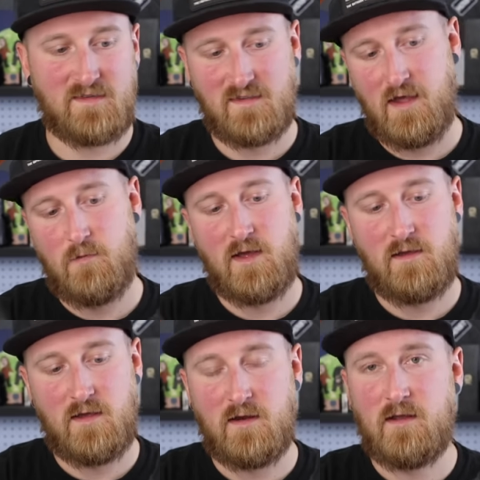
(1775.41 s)
so that way you
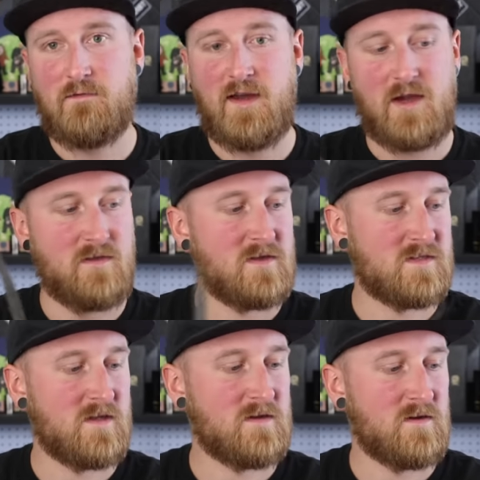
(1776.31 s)
can fashion this
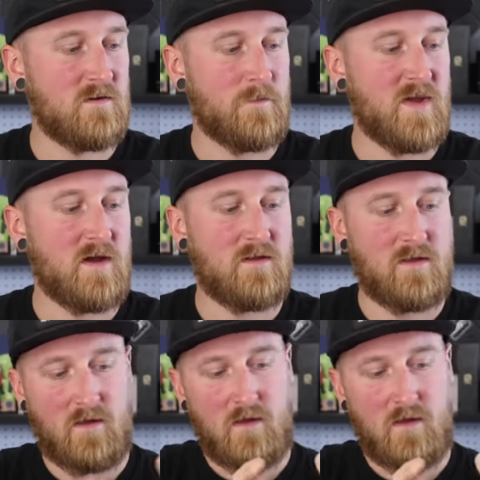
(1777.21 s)
thing to your belt.